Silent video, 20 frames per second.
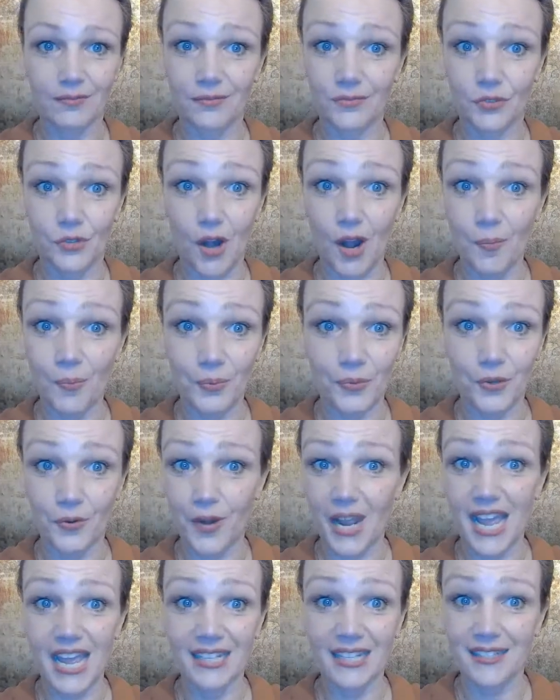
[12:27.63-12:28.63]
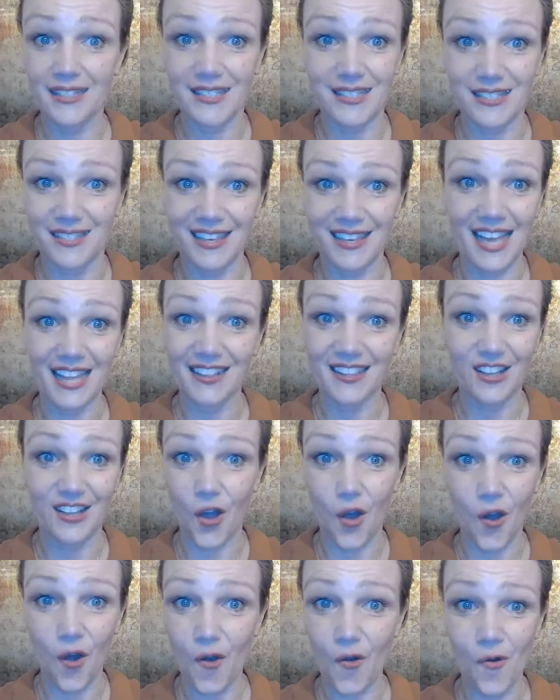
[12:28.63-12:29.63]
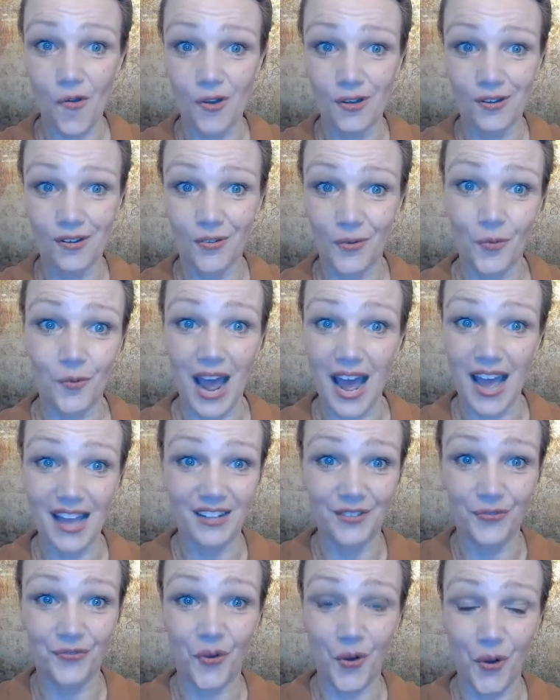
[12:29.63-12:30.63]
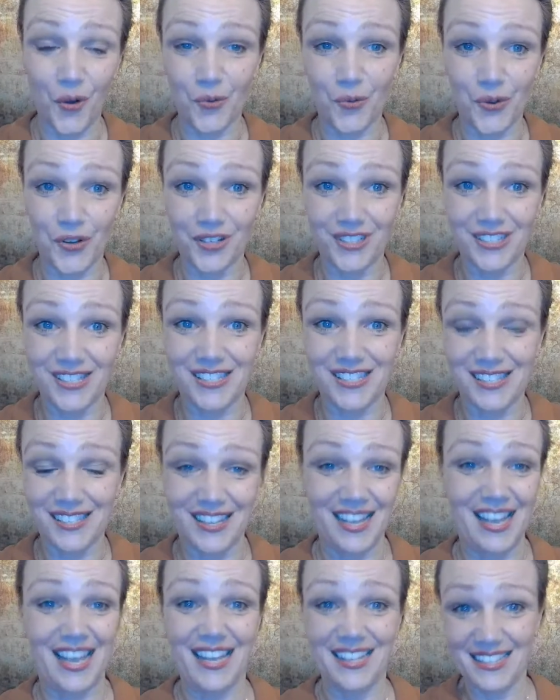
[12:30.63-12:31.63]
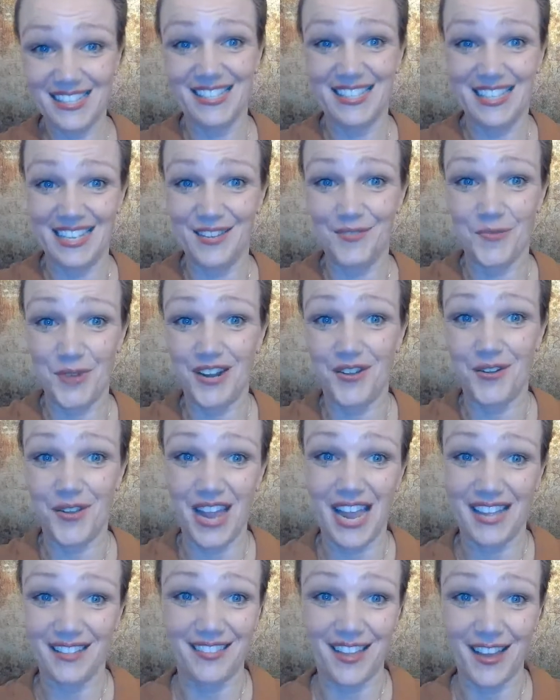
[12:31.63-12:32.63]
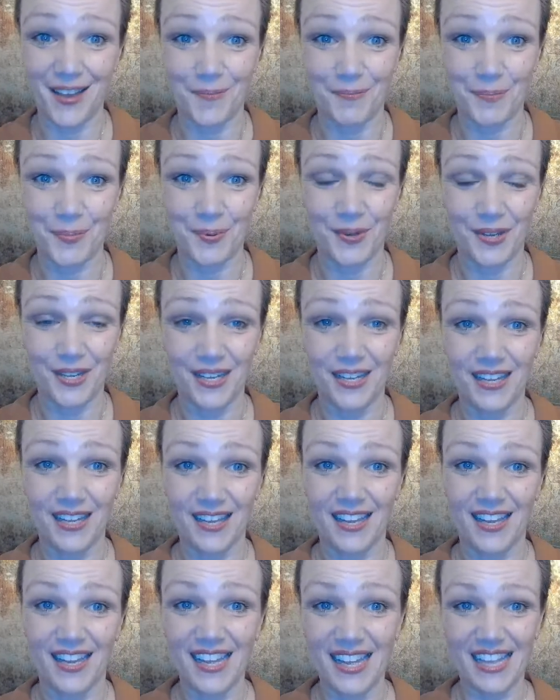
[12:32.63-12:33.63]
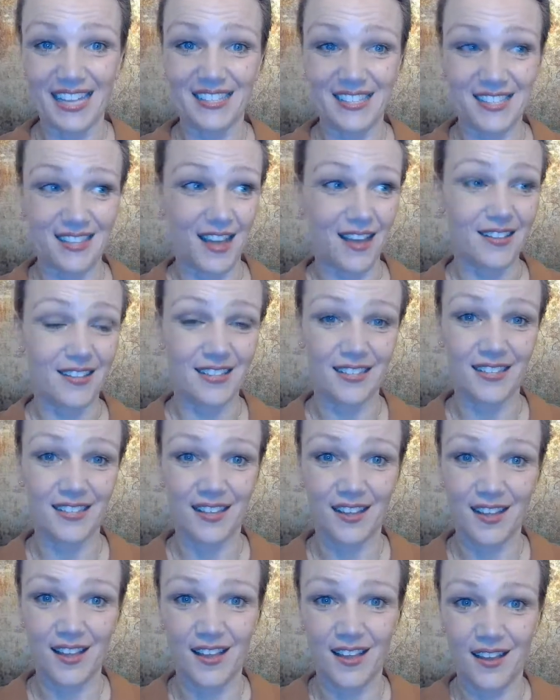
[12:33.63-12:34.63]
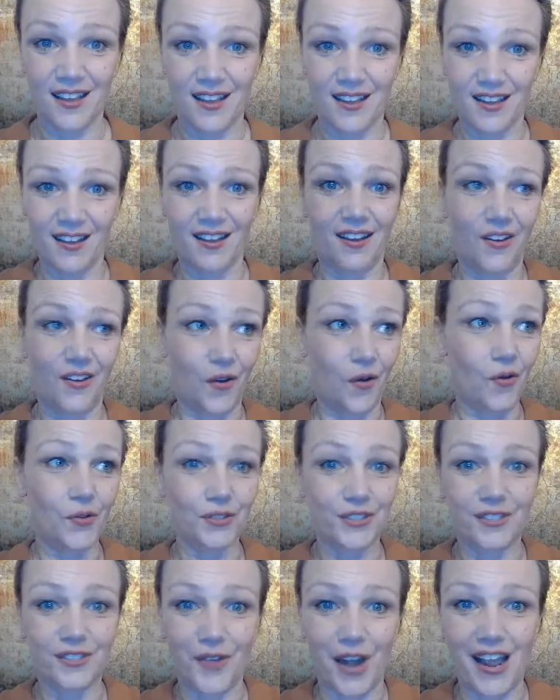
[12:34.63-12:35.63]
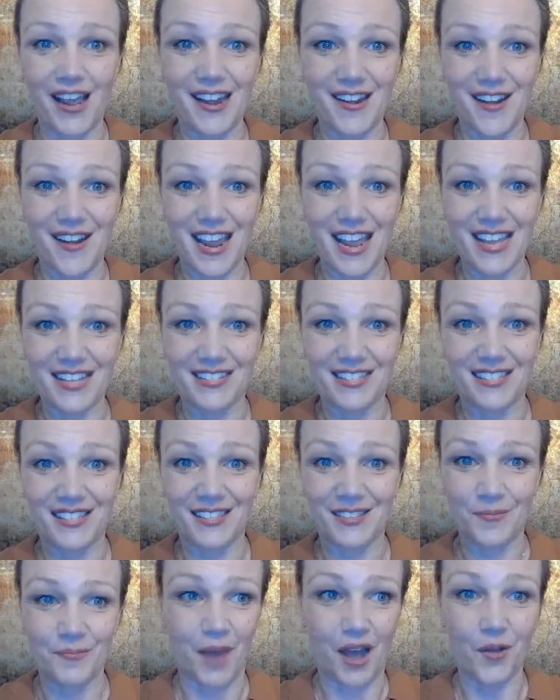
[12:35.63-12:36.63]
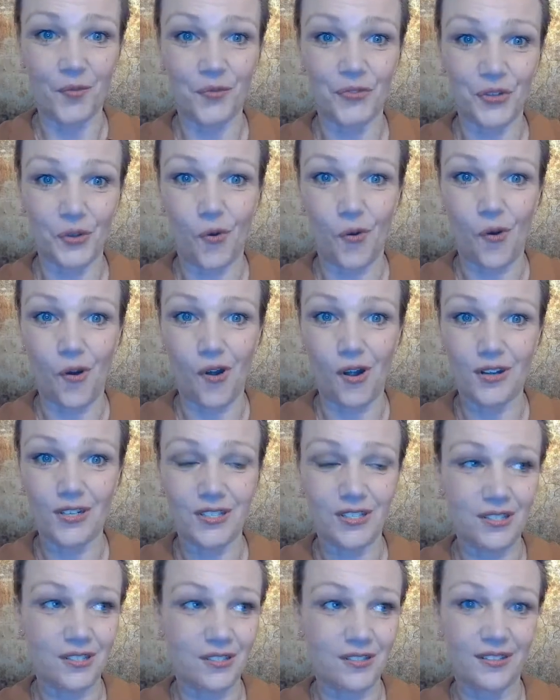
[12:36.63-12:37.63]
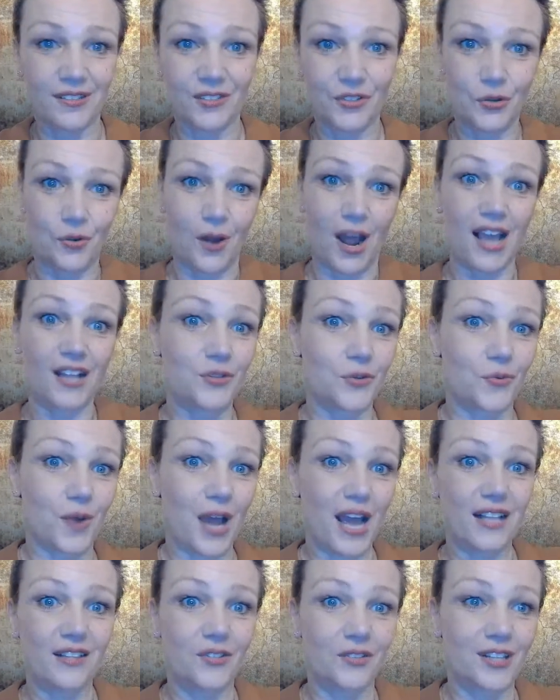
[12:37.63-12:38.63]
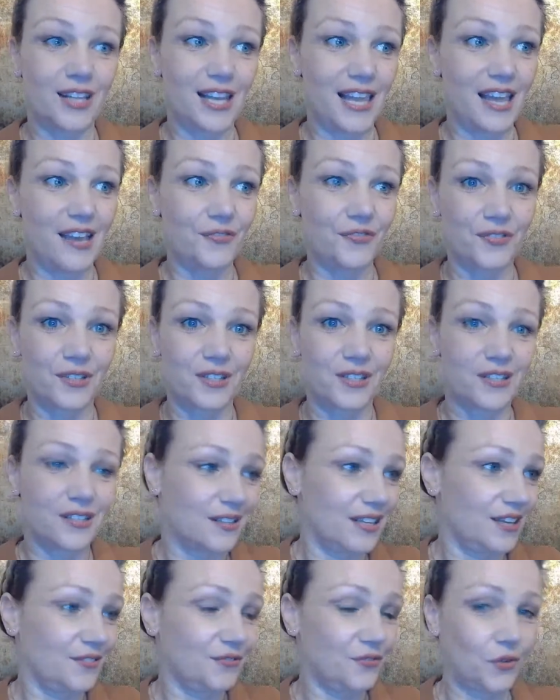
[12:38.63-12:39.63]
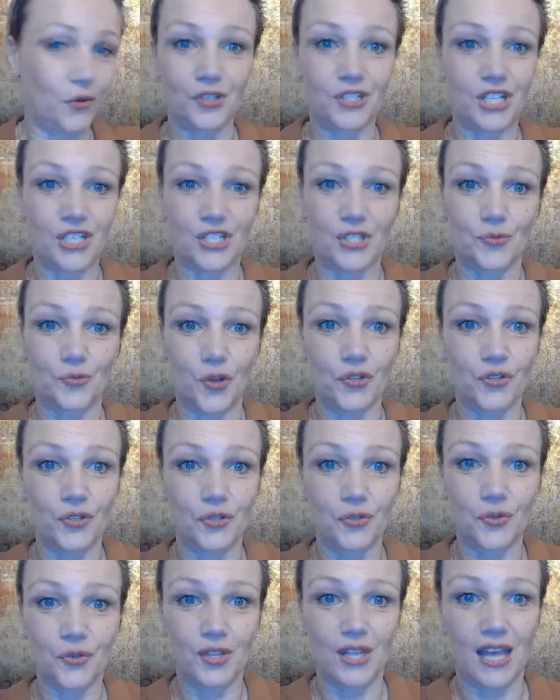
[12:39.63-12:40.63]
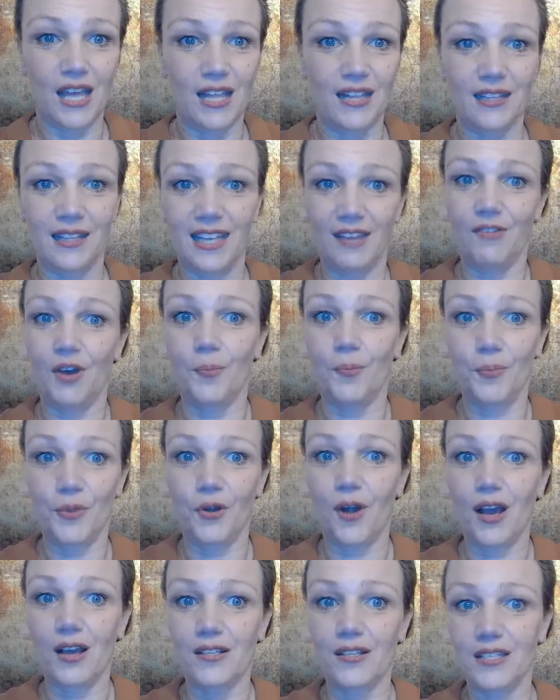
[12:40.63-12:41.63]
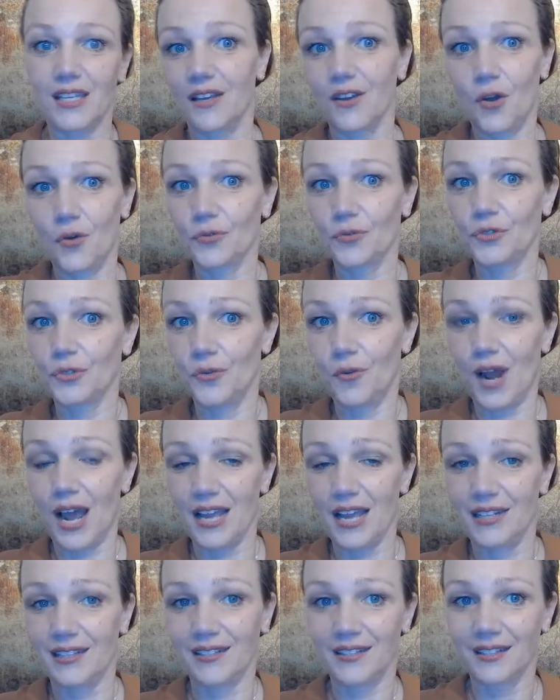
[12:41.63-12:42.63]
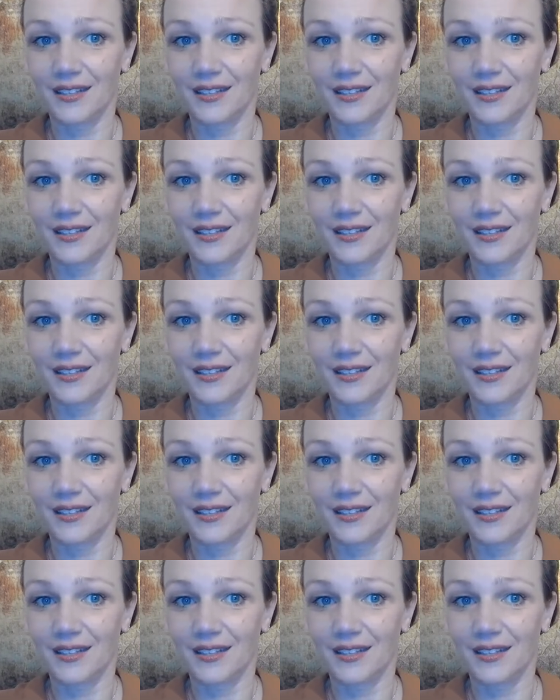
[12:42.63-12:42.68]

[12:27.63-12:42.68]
drop the reins, let go, ride forwards, and see where you end up. It's not hold the reins, mount the horse, try to ride to the left. If the horse doesn't want to, then give up your ask and go to the right.